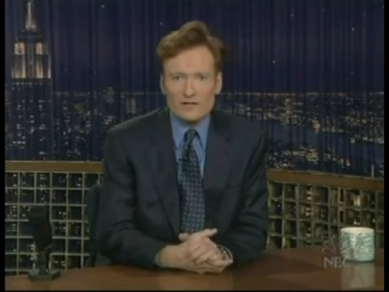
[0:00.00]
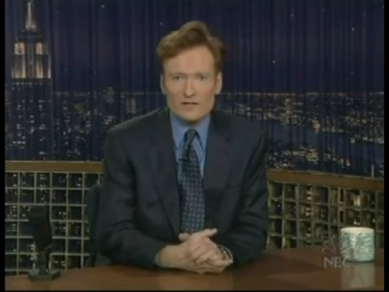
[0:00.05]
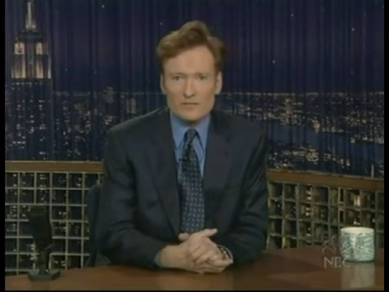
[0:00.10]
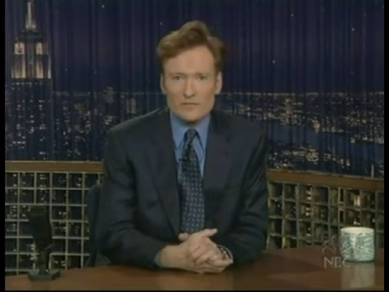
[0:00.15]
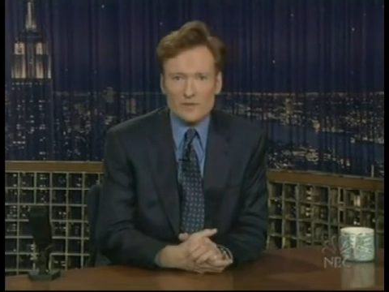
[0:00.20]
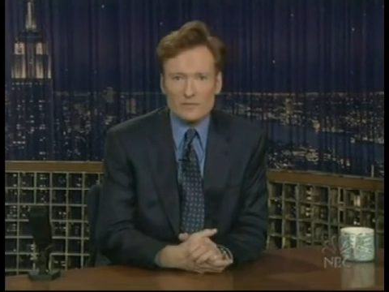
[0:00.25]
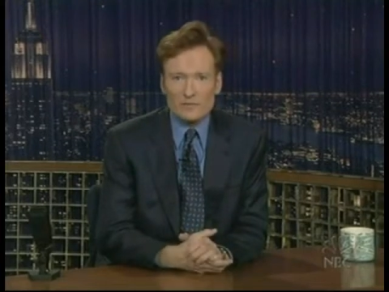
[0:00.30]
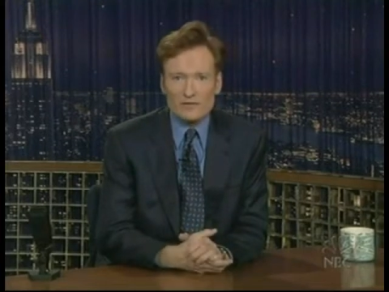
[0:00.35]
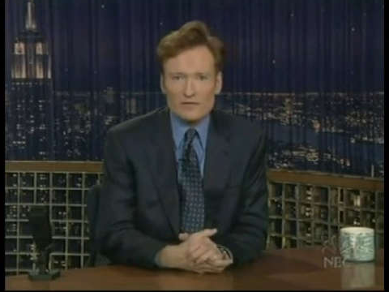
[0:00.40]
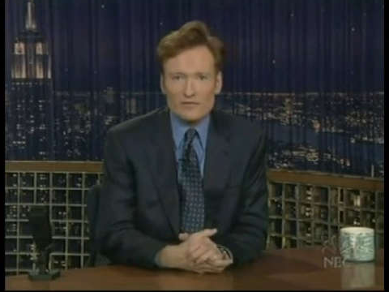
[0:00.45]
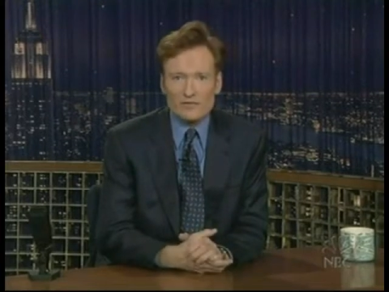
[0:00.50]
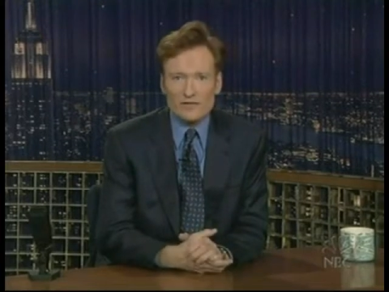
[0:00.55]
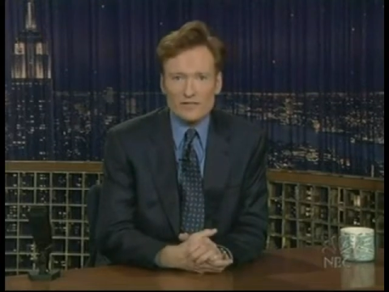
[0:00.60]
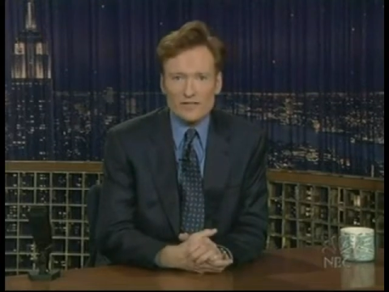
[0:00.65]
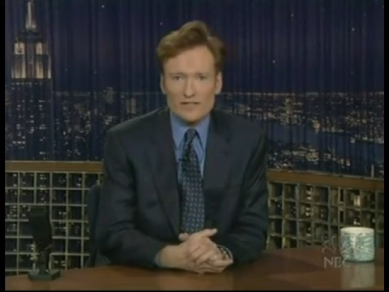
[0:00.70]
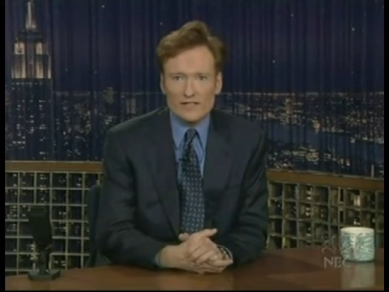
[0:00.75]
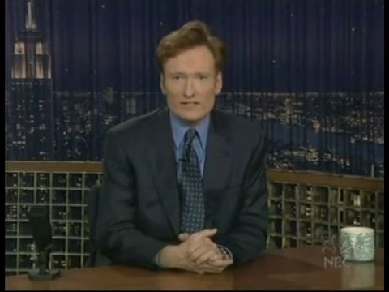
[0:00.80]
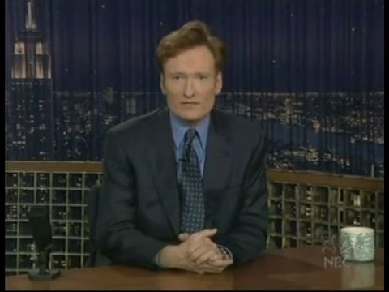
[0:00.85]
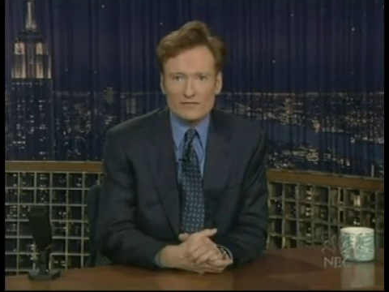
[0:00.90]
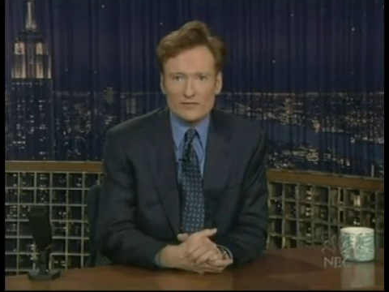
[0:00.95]
the people of London
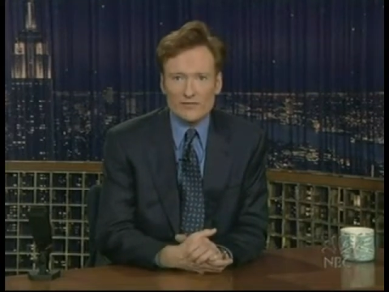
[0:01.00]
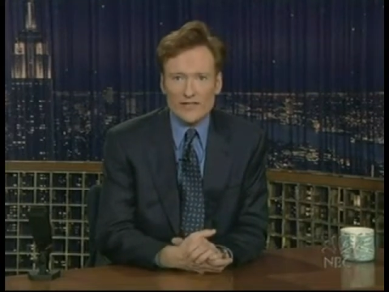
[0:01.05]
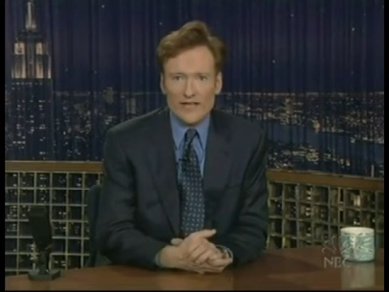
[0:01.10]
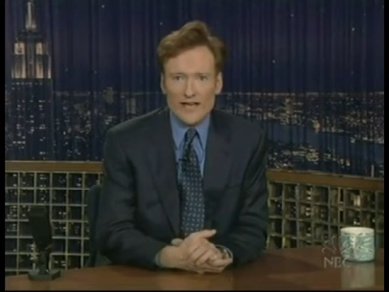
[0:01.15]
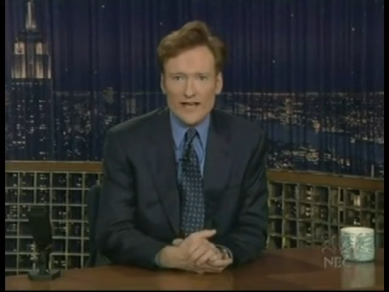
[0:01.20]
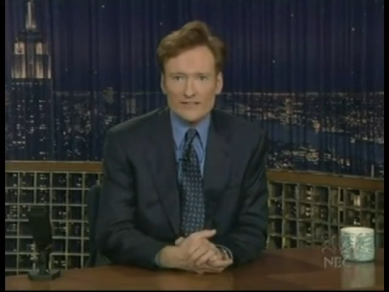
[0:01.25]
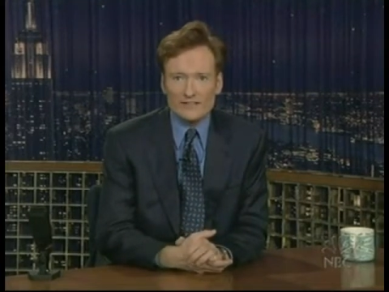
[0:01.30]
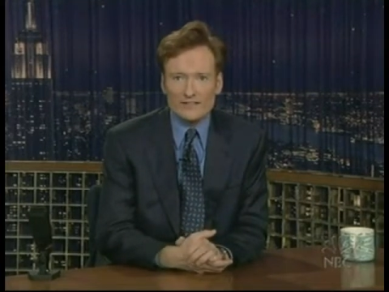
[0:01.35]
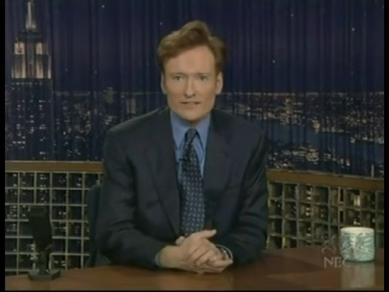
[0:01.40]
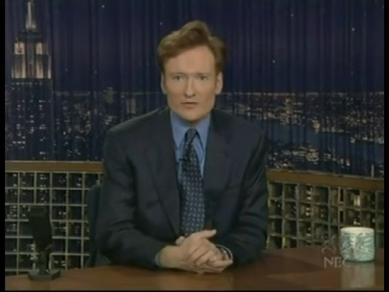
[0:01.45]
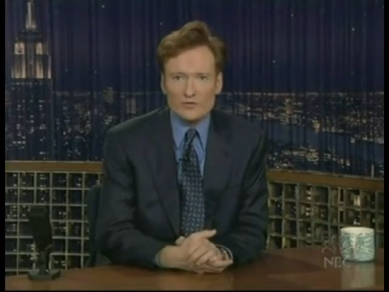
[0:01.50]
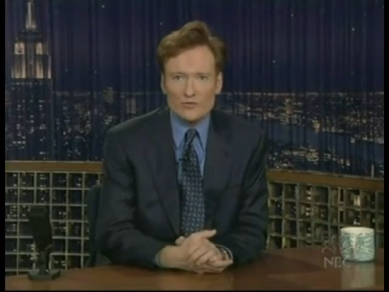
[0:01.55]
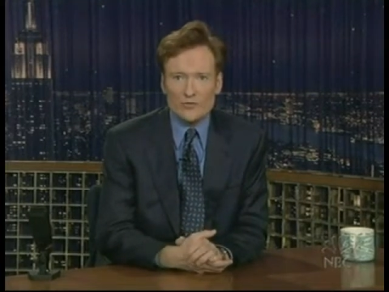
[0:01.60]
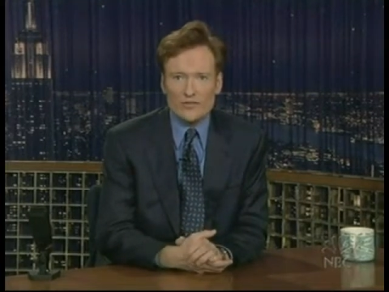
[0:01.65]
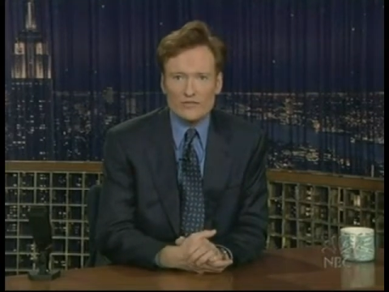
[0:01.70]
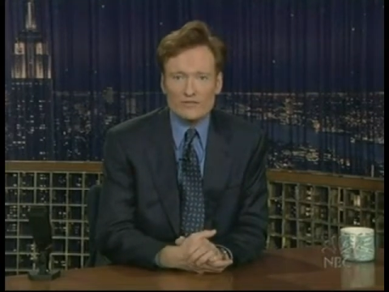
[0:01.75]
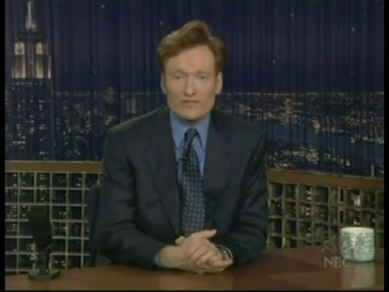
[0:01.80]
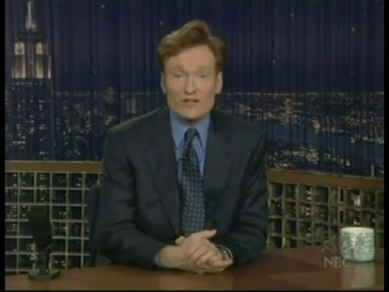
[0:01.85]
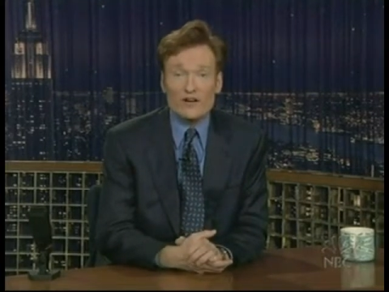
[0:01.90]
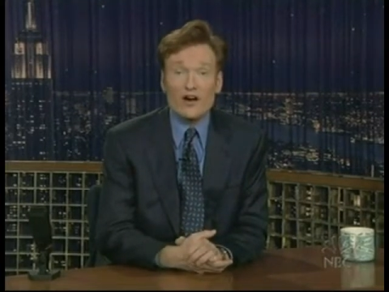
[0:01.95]
have reacted
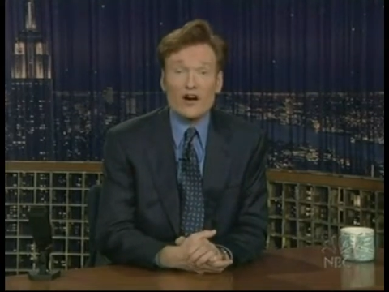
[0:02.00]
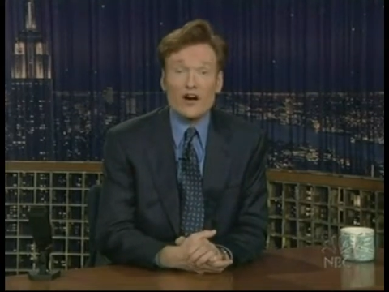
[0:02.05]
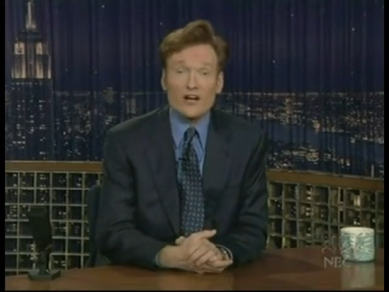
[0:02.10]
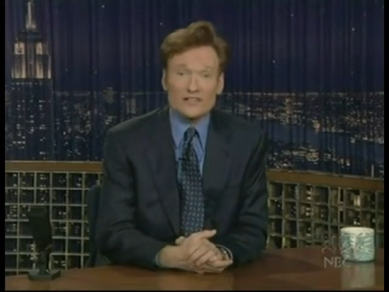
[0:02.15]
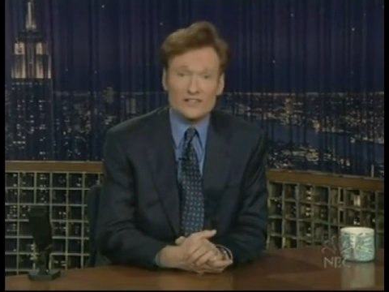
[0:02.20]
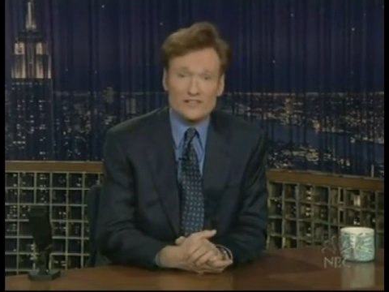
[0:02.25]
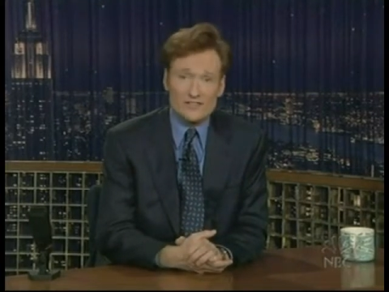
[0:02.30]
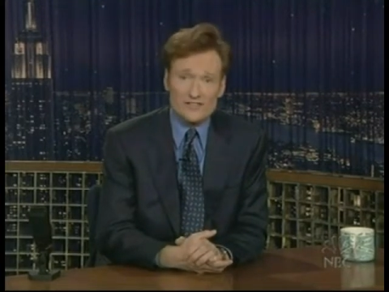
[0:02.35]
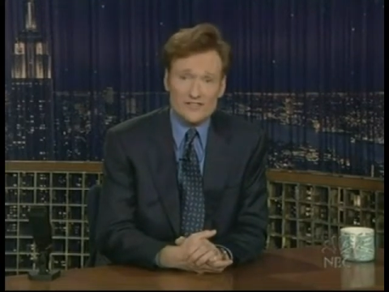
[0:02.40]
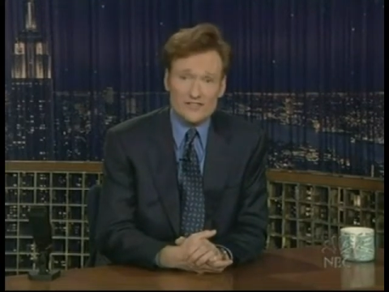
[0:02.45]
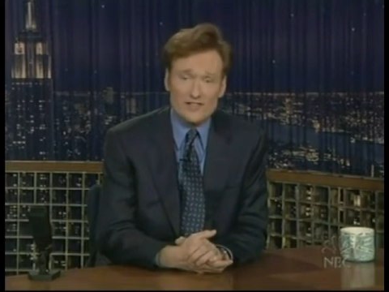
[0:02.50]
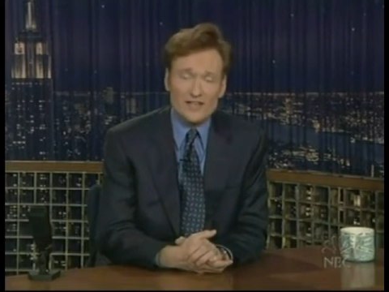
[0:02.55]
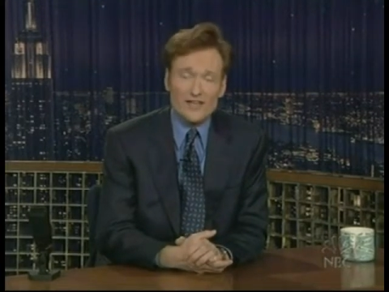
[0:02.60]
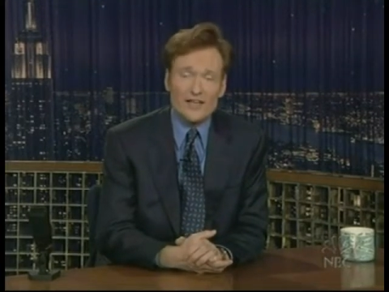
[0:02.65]
with taunts,